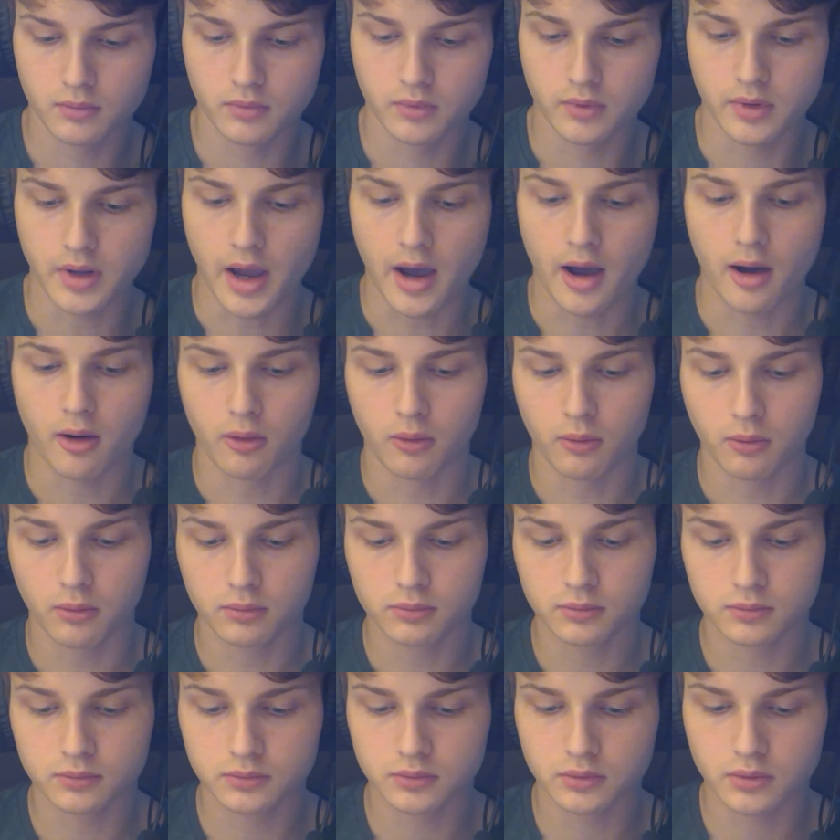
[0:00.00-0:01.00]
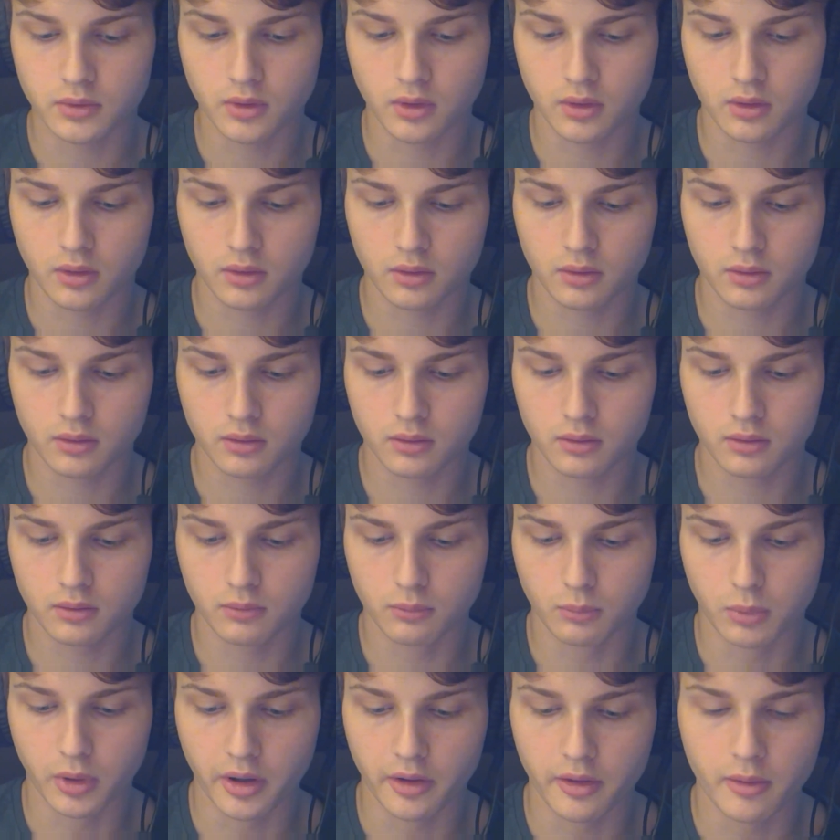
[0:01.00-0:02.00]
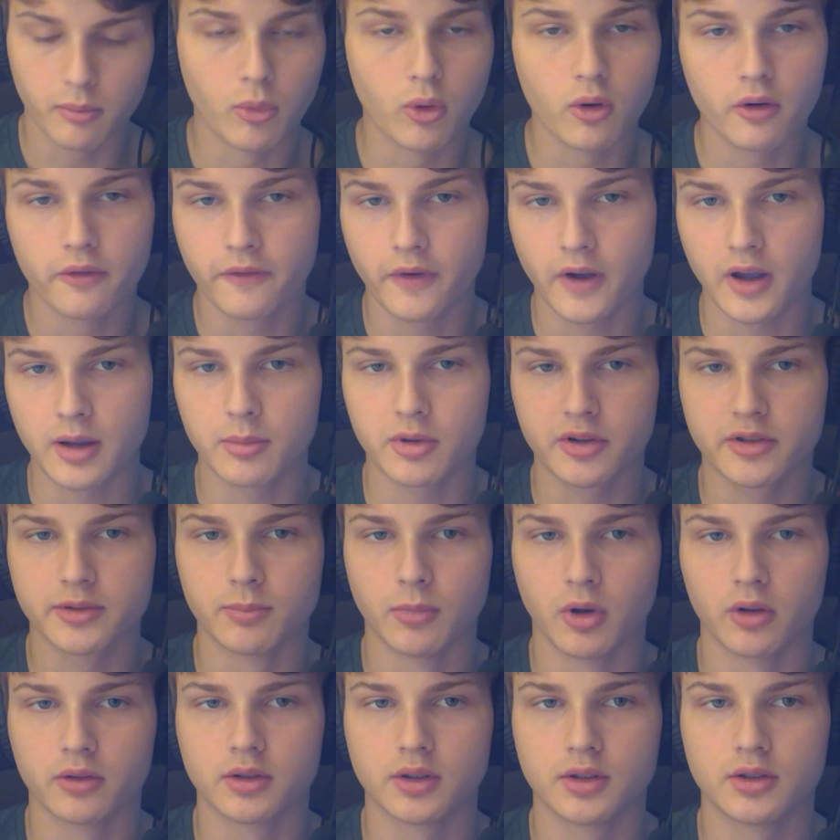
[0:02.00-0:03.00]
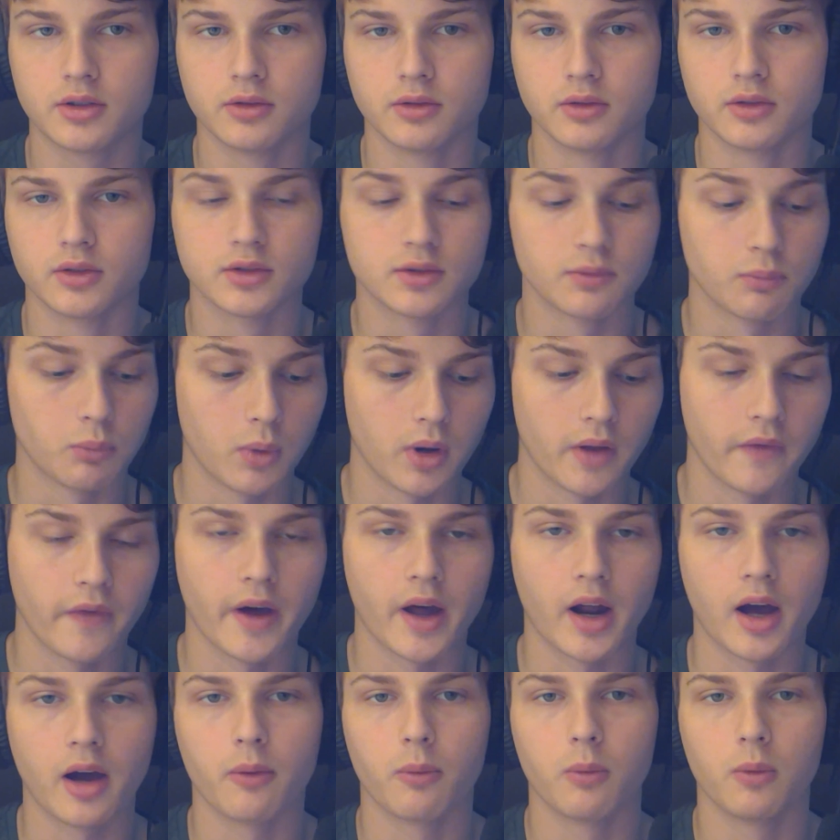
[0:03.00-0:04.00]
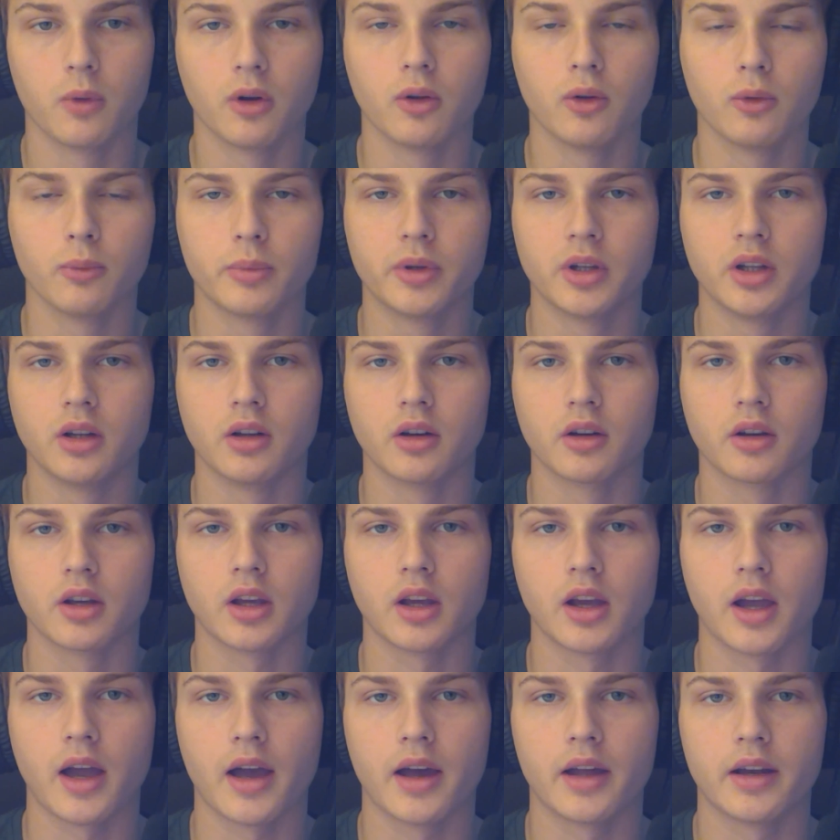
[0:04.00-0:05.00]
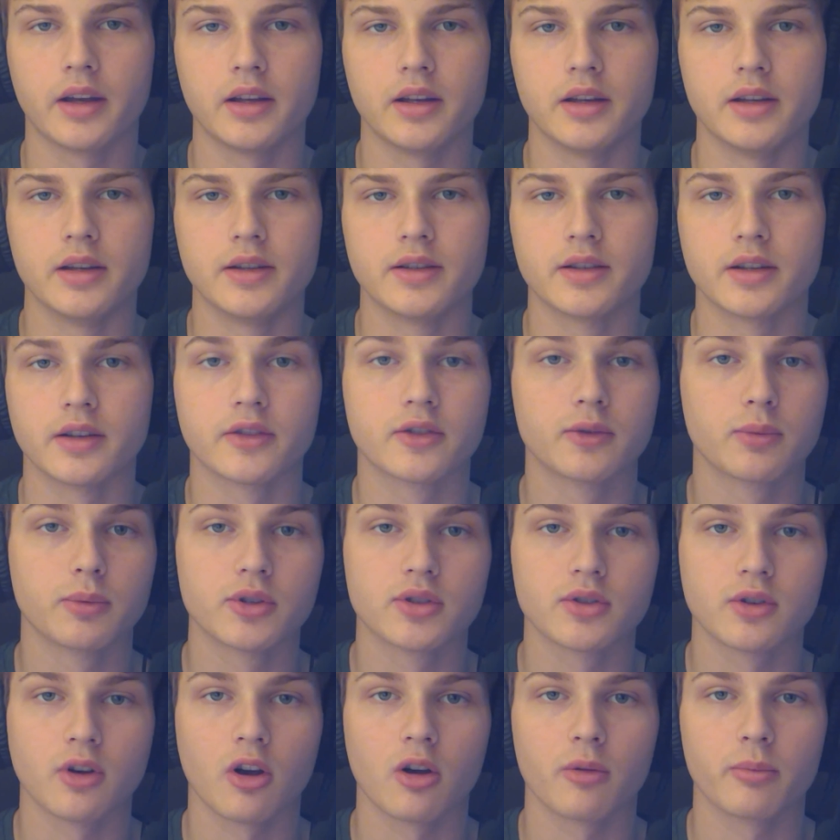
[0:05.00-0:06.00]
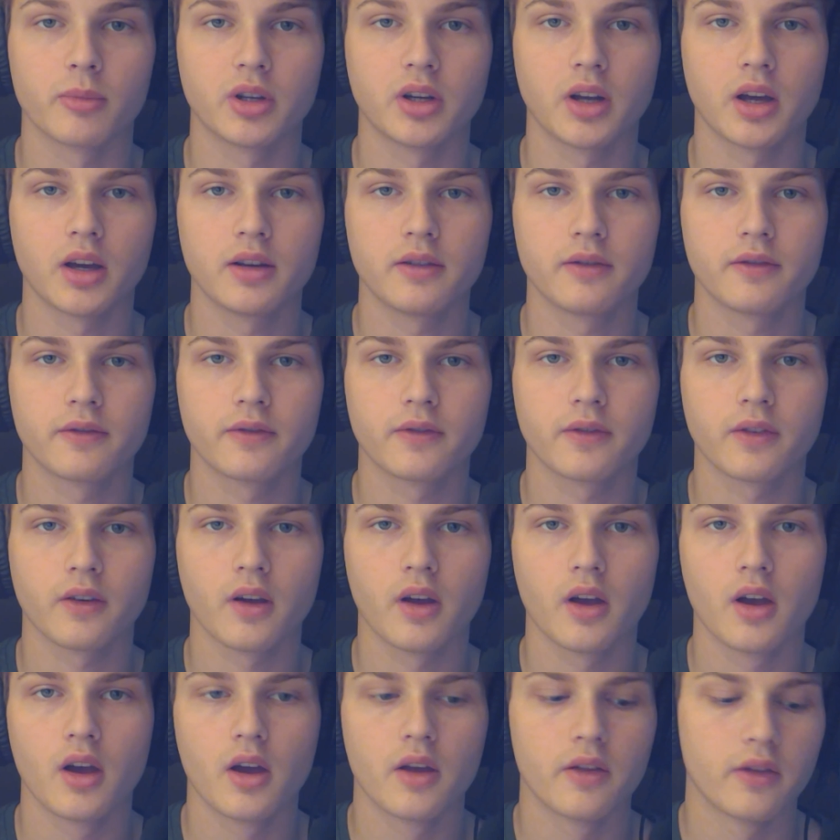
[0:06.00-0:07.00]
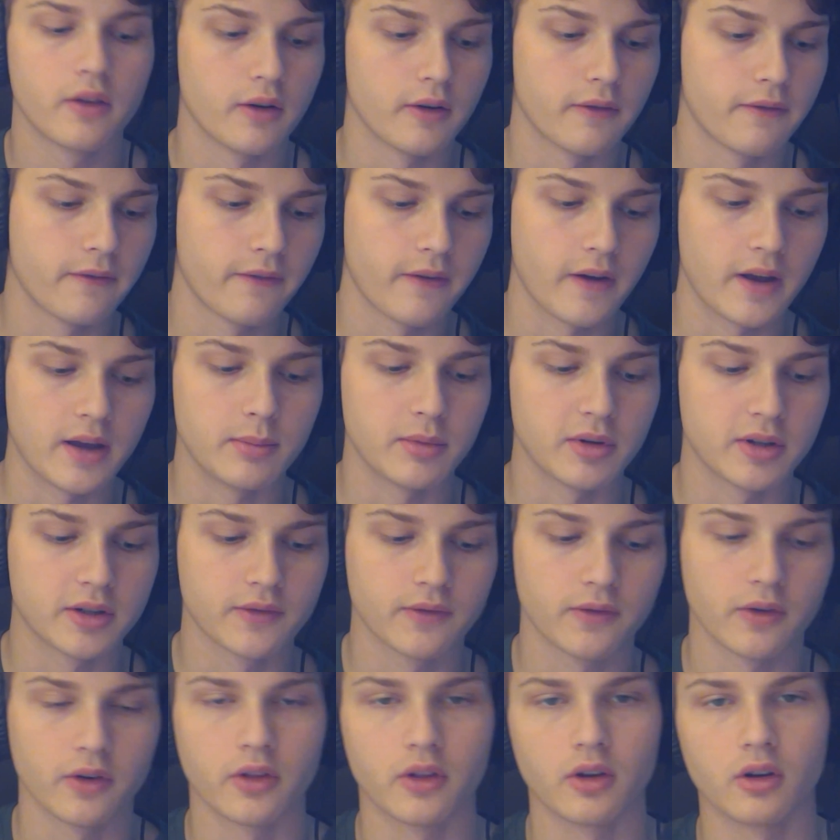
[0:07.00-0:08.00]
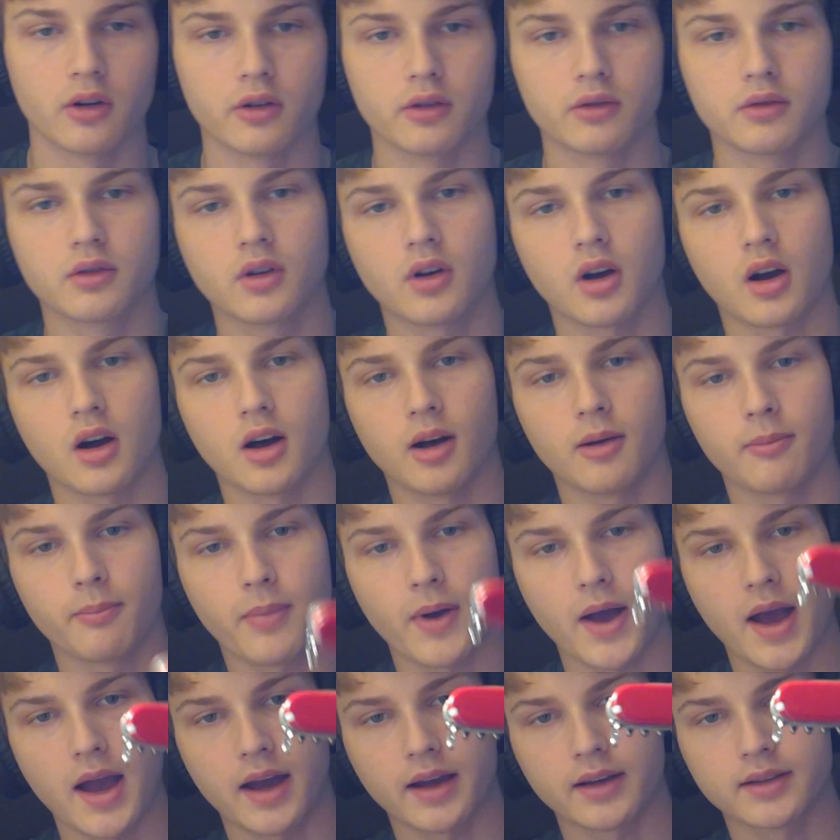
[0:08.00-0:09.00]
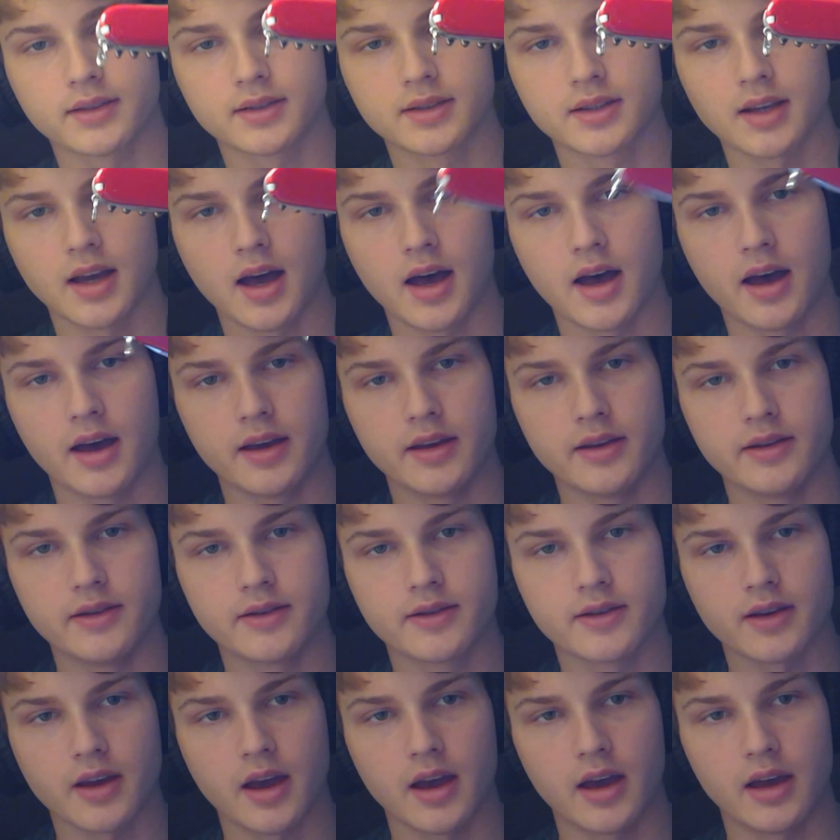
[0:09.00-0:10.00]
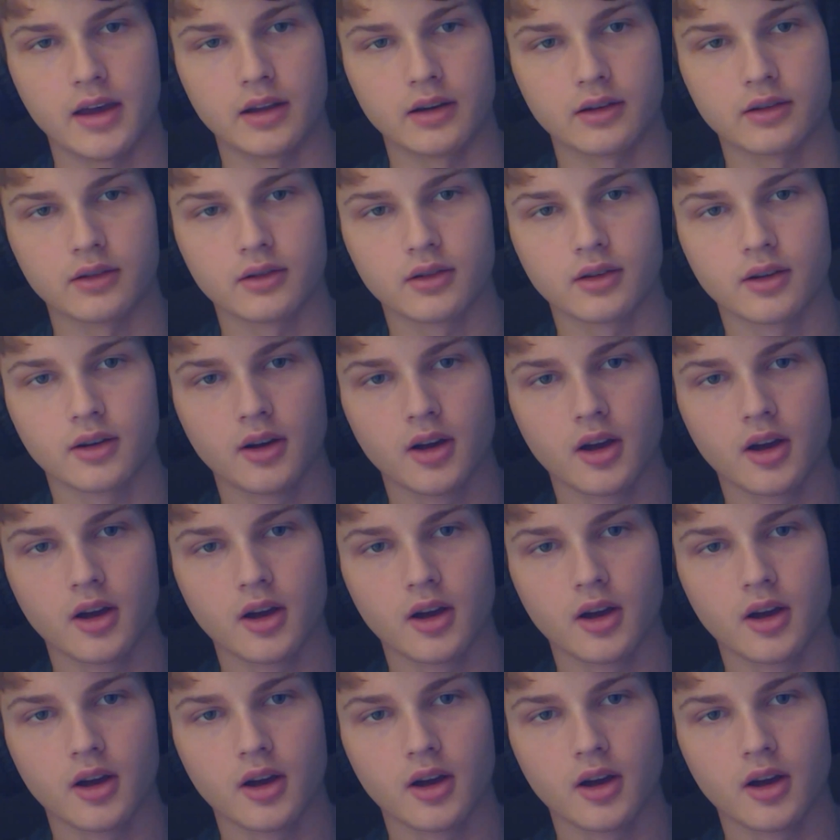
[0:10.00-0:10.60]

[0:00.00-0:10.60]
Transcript: Now, one of the more famous multi-tools, and one that I will be looking at, is a Swiss Army knife. They're famous for their compact size and